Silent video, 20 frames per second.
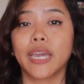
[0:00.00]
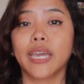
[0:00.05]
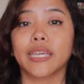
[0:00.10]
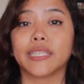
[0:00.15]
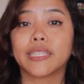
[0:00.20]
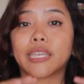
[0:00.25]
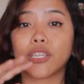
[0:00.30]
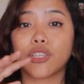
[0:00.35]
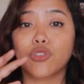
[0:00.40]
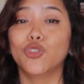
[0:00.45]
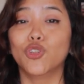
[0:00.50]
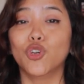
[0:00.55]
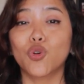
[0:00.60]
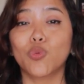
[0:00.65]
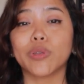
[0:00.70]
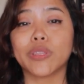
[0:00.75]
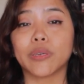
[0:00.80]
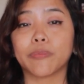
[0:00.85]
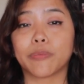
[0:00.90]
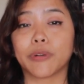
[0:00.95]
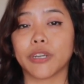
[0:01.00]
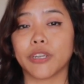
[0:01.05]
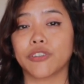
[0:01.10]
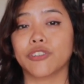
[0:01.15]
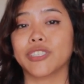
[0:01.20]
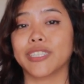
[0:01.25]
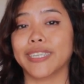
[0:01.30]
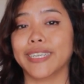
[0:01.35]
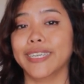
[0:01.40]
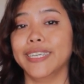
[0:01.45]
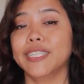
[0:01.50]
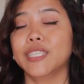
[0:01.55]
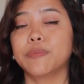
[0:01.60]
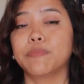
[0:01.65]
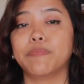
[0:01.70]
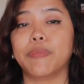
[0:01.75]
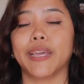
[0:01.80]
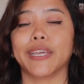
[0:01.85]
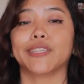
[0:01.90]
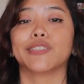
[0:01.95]
It's that you know what the priority is
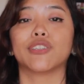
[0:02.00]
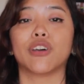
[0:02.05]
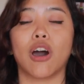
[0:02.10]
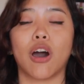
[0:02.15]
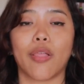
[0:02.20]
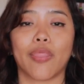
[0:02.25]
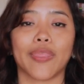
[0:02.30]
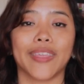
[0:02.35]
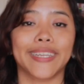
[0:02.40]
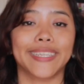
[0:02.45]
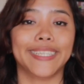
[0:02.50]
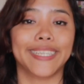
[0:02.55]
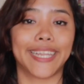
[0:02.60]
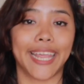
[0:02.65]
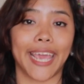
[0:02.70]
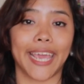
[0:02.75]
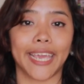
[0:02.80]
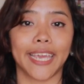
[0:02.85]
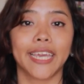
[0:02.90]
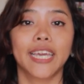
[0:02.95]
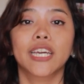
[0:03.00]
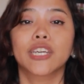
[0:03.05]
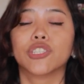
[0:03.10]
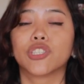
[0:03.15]
based on the day.